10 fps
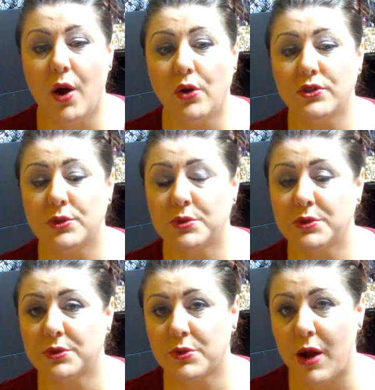Also
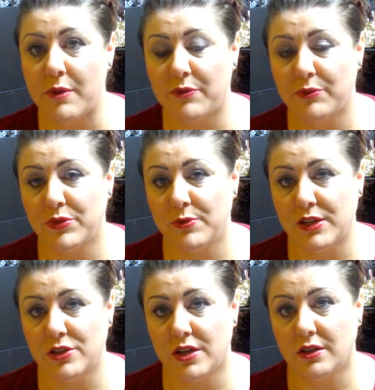subscribe to my
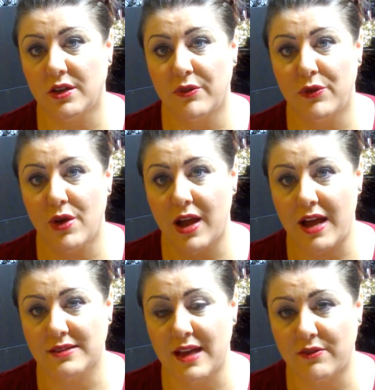channel if you
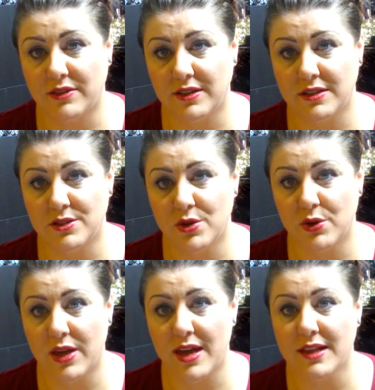guys haven't done
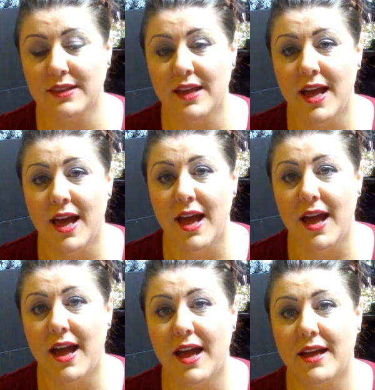so yet.
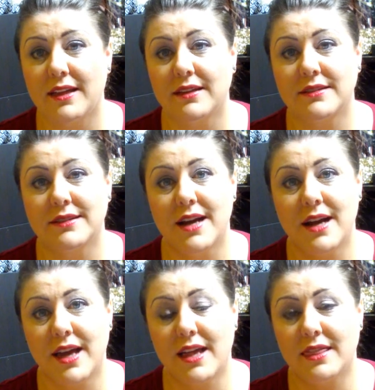And
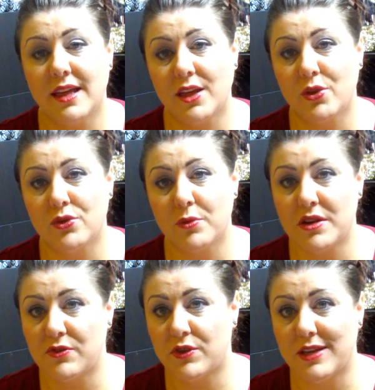again, thank you so much for